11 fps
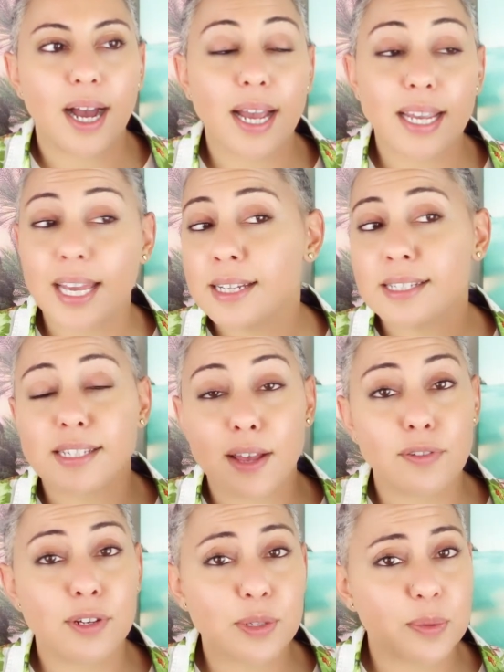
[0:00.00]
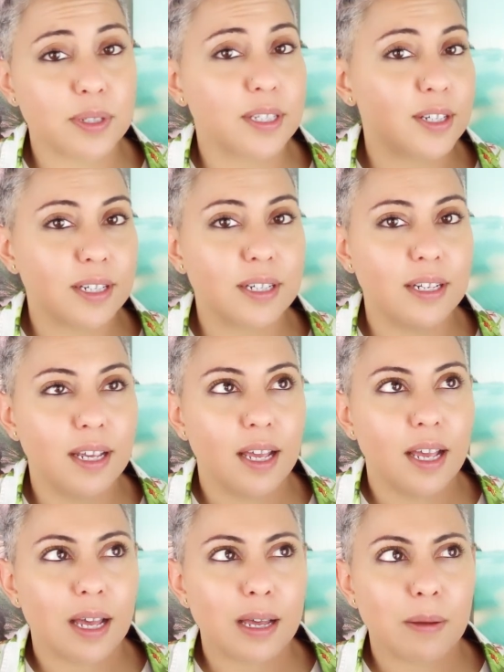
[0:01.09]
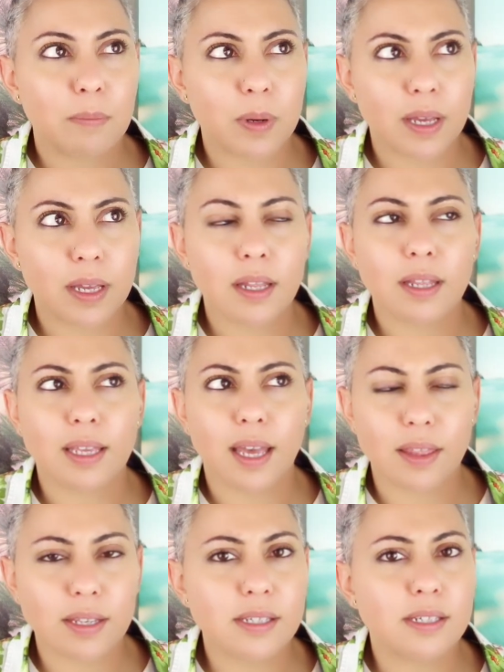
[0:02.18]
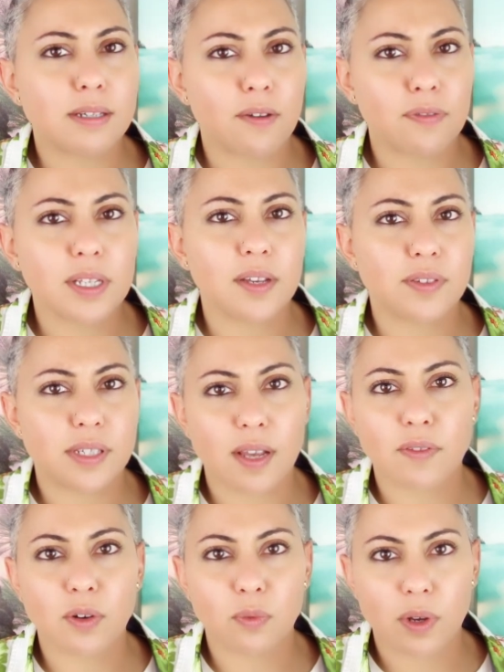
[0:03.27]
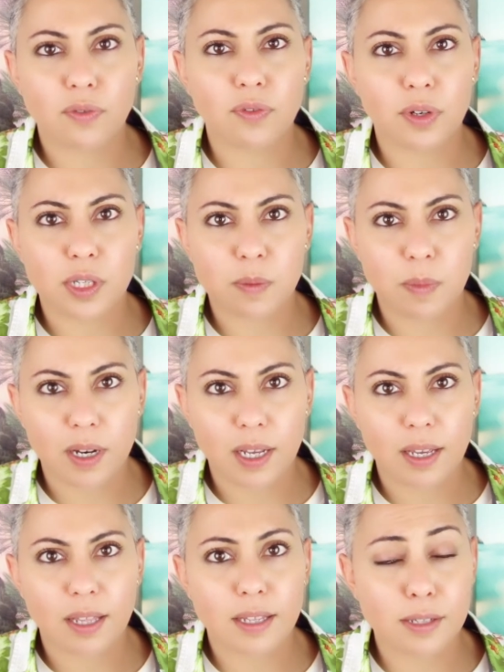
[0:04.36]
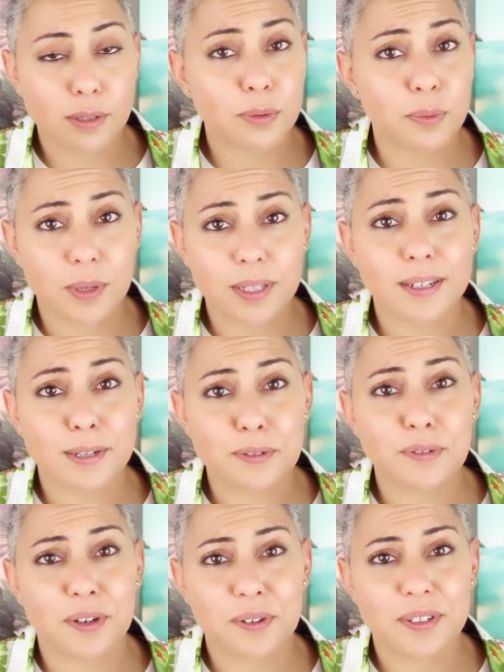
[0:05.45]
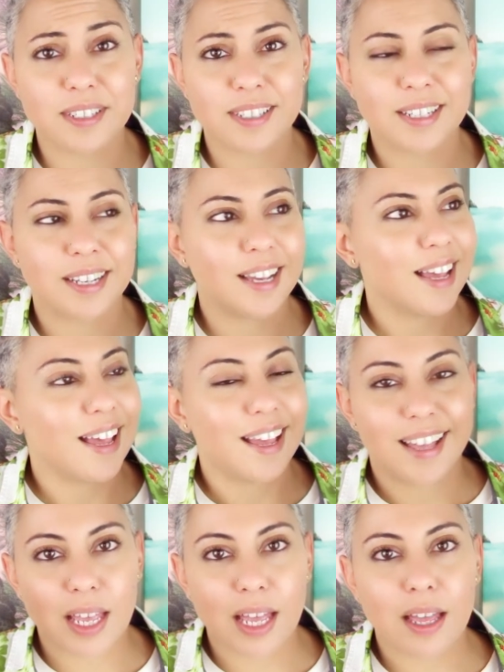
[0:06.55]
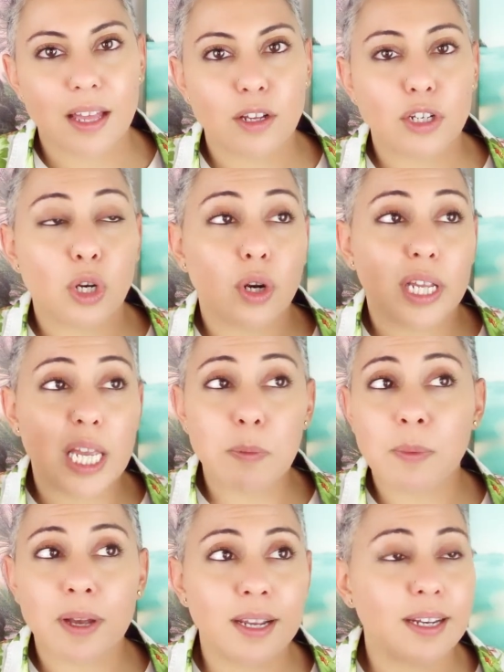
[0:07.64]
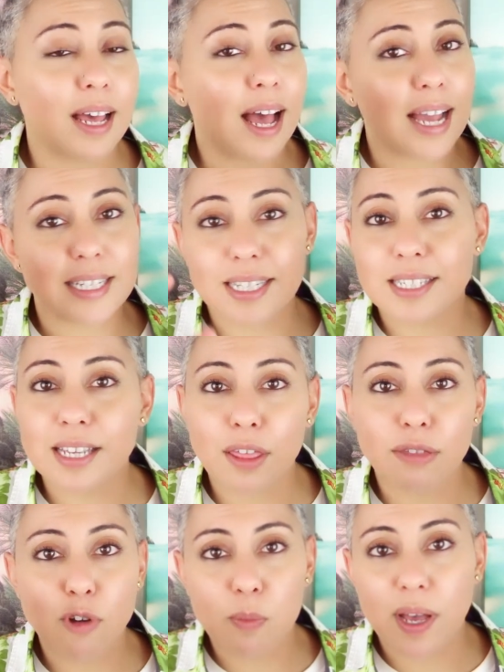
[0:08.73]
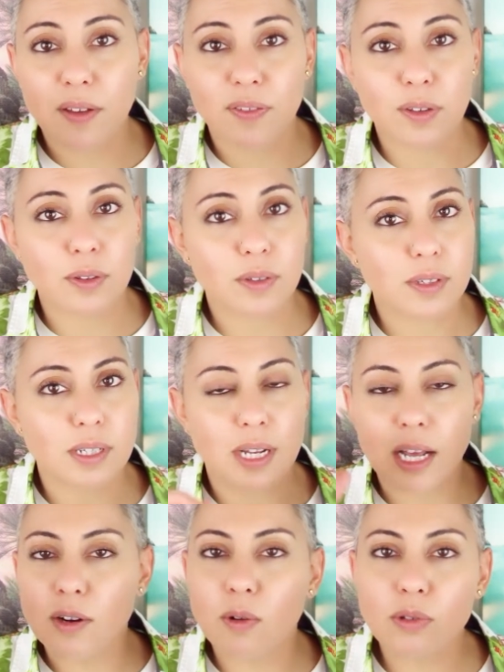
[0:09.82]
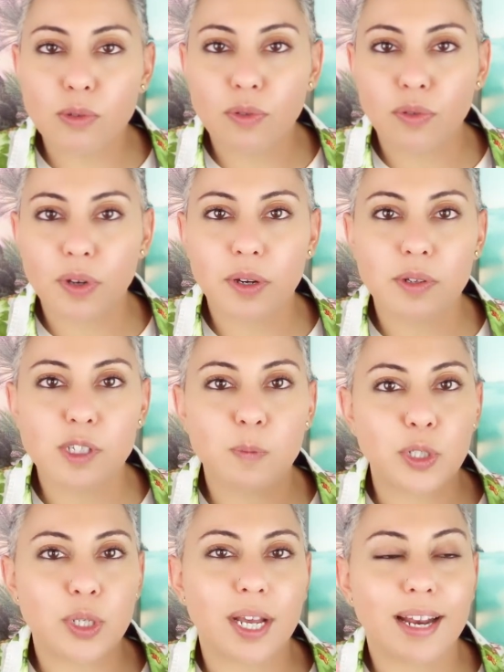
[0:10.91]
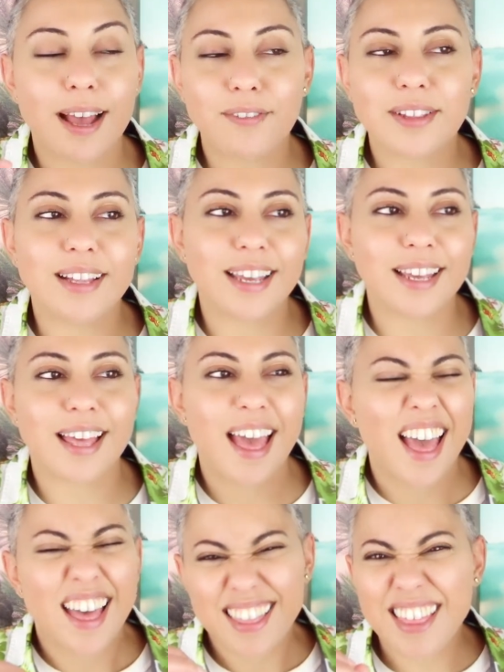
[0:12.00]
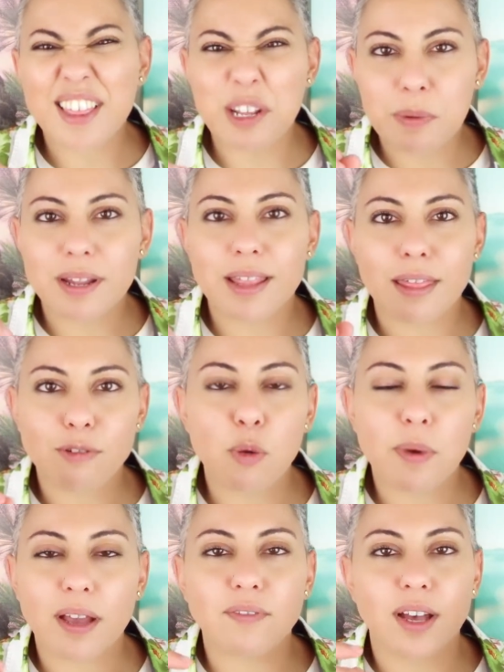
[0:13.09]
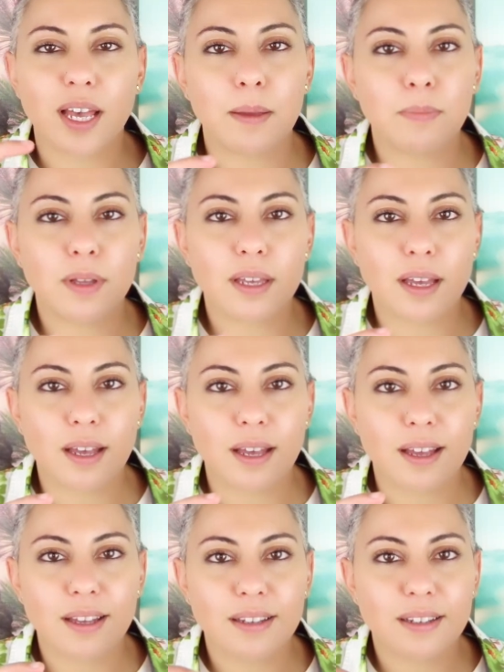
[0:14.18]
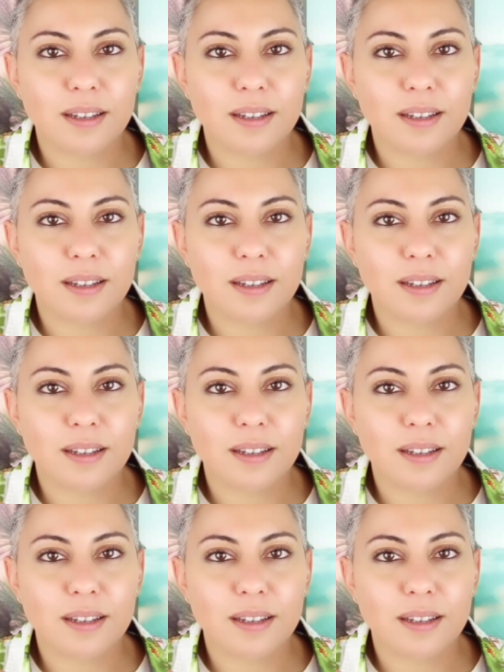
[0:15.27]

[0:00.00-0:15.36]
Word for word: again, seven is really good, but yeah, this definitely gives seven a run for its money. This is a really nice fragrance. Keep in mind, I did say throwback feels, not an old school fragrance, but you kind of have to like a little bit of that throwback vibe. Uh,